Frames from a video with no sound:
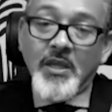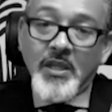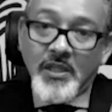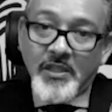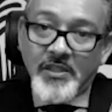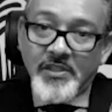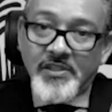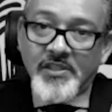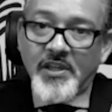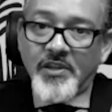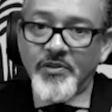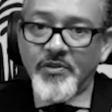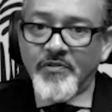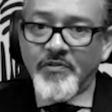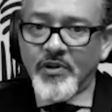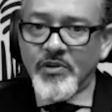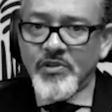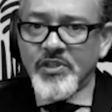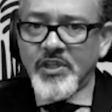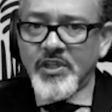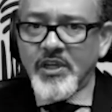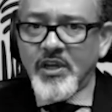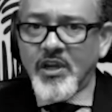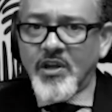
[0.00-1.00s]
the Southern
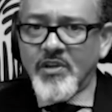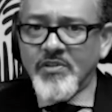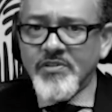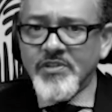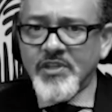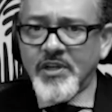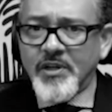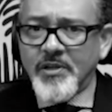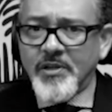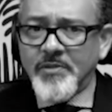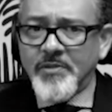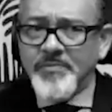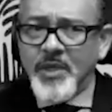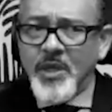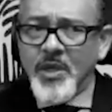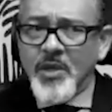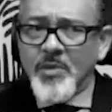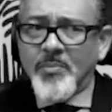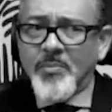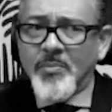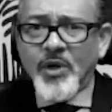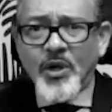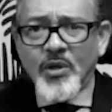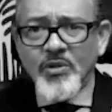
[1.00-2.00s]
University Law Center,
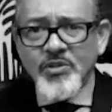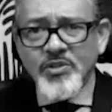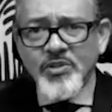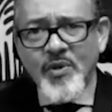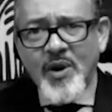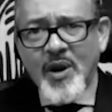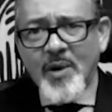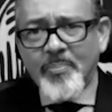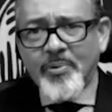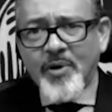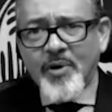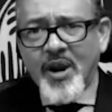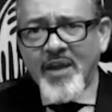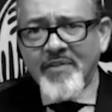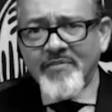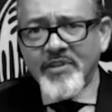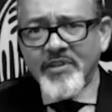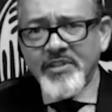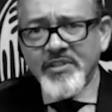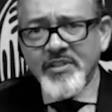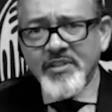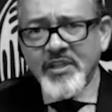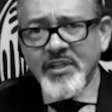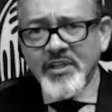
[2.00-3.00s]
but also our
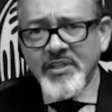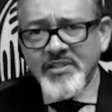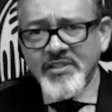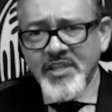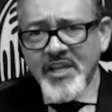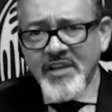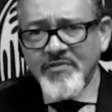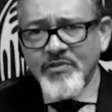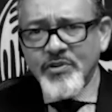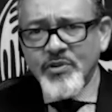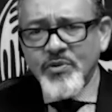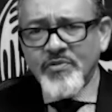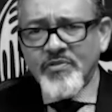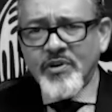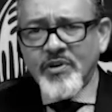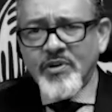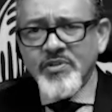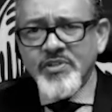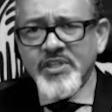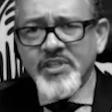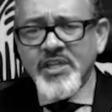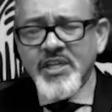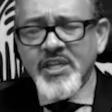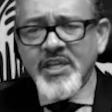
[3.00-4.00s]
privates, Xavier
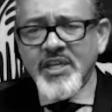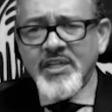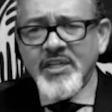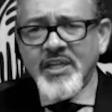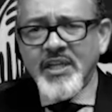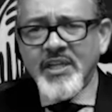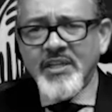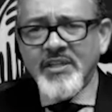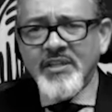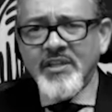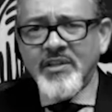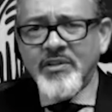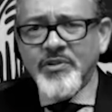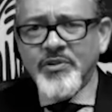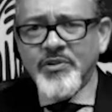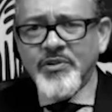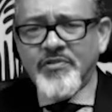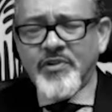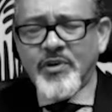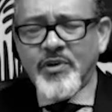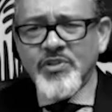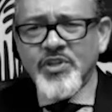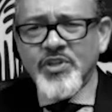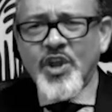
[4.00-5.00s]
University and Dillard
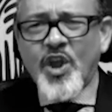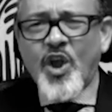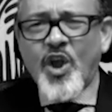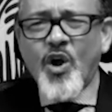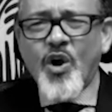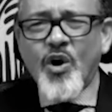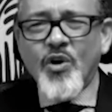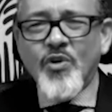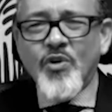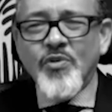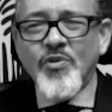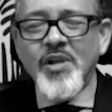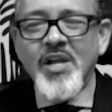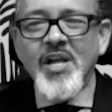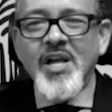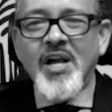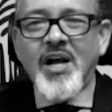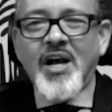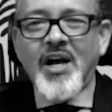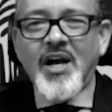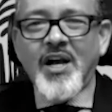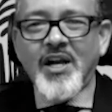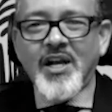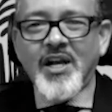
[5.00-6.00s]
University, all
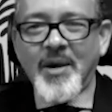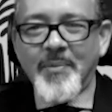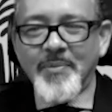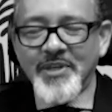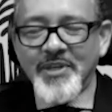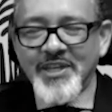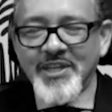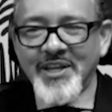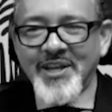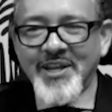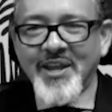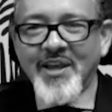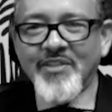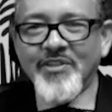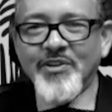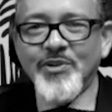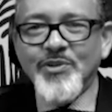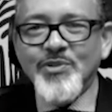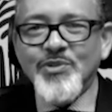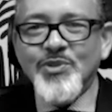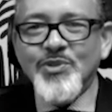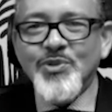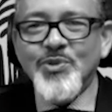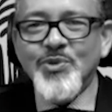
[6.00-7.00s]
coming
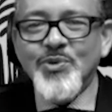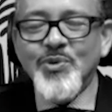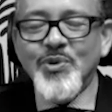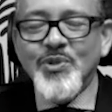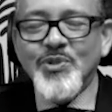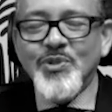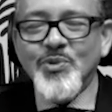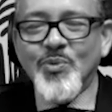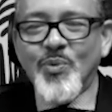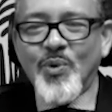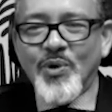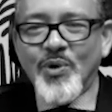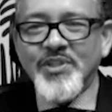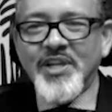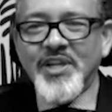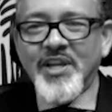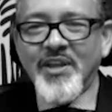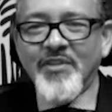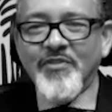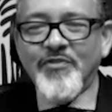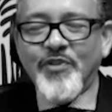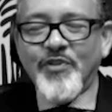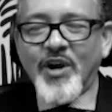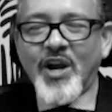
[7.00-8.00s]
together to work
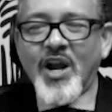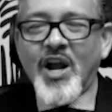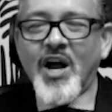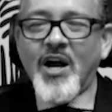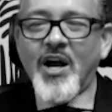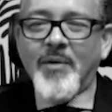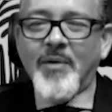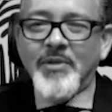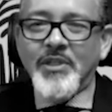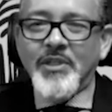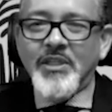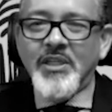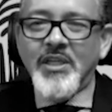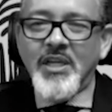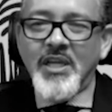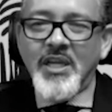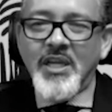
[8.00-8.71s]
together for common